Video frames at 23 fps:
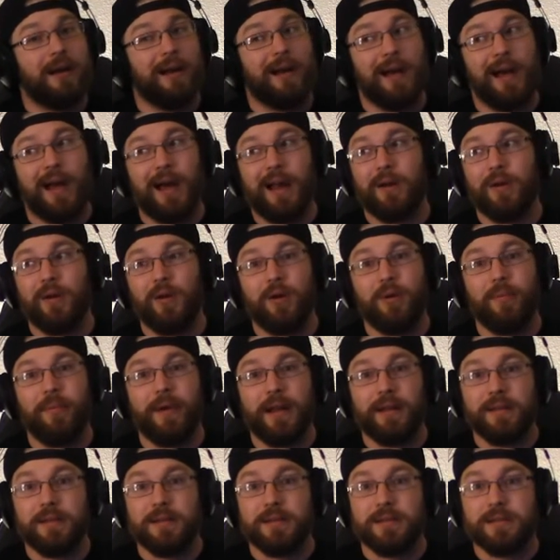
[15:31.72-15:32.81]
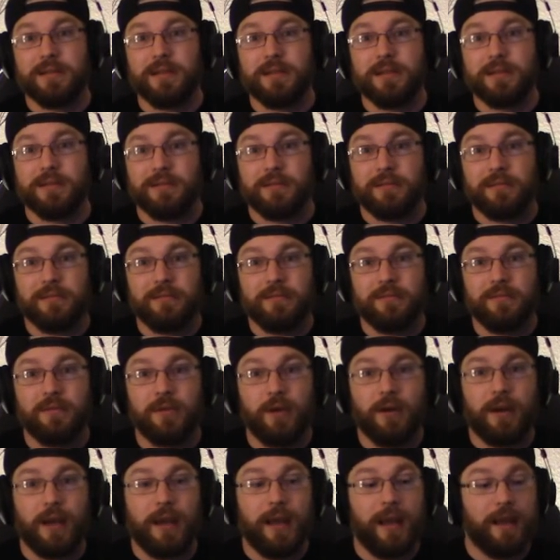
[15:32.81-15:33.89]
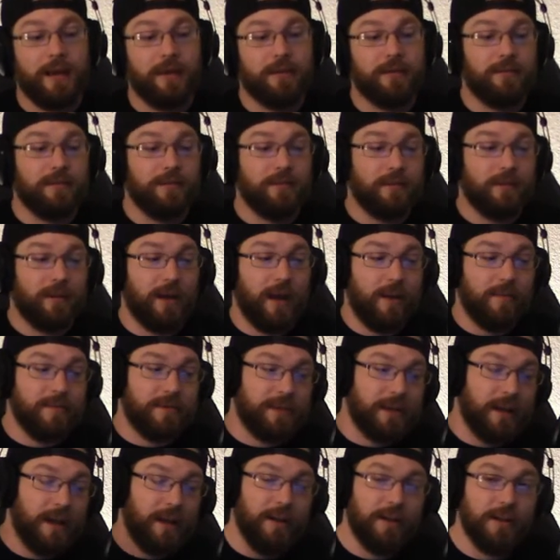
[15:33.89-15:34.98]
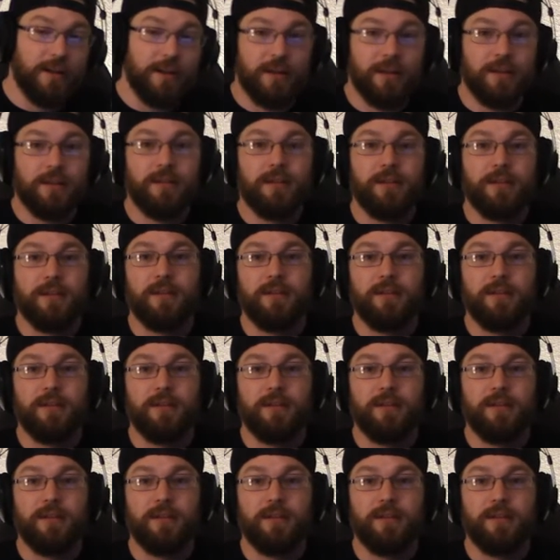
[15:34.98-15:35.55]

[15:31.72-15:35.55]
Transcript: I don't know about the decision, okay? I'm telling you,